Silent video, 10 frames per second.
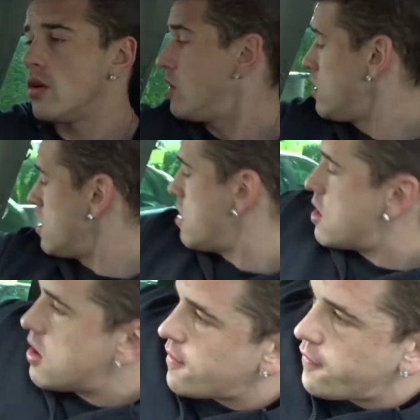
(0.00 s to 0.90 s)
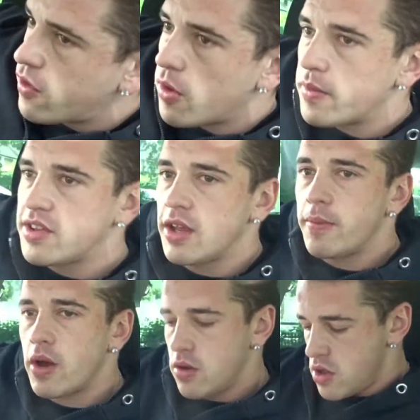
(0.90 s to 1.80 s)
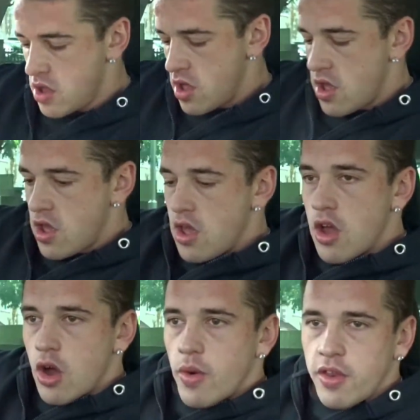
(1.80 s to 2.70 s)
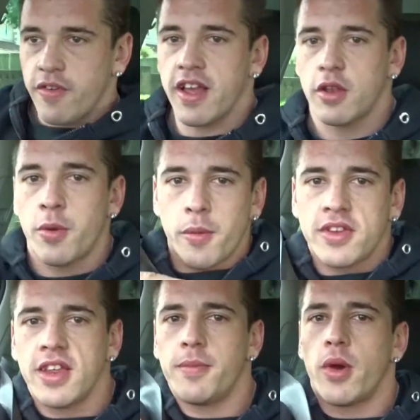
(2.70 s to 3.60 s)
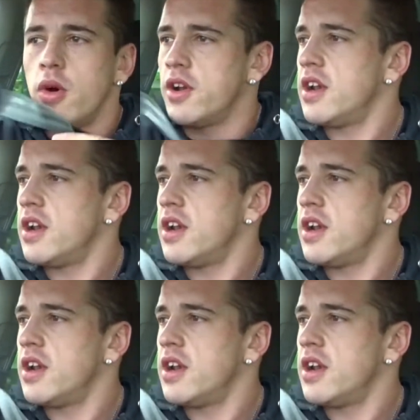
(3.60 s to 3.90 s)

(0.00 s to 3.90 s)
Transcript: I've got my seatbelt. I always forget to put my seatbelt on.